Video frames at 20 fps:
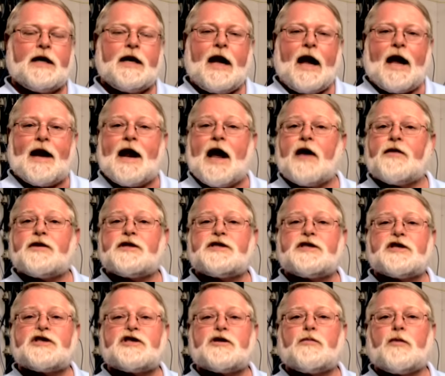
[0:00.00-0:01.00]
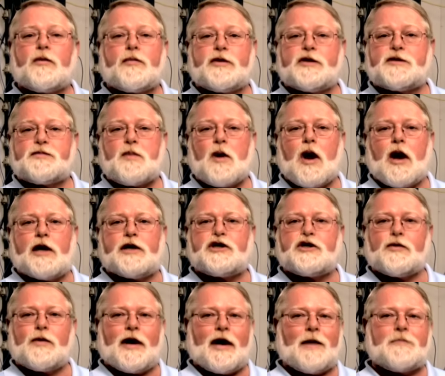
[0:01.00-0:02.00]
and how the system will respond
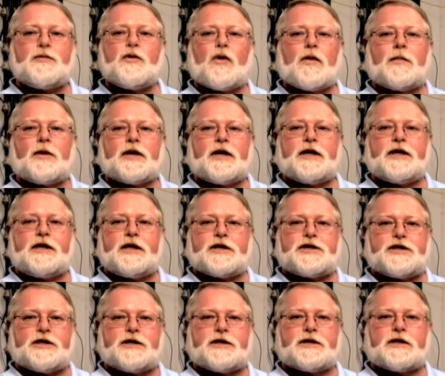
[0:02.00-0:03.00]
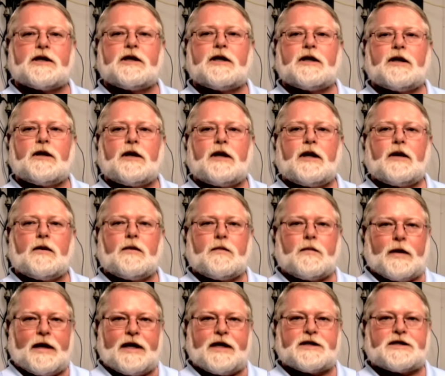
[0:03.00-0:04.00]
to abnormal conditions
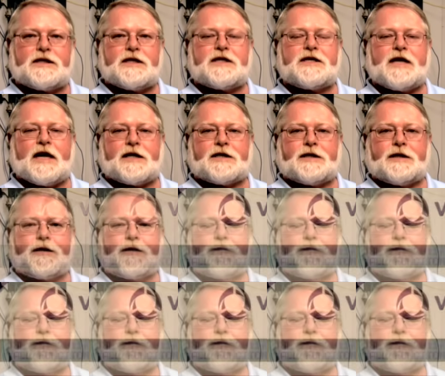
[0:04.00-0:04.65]
when it's detected.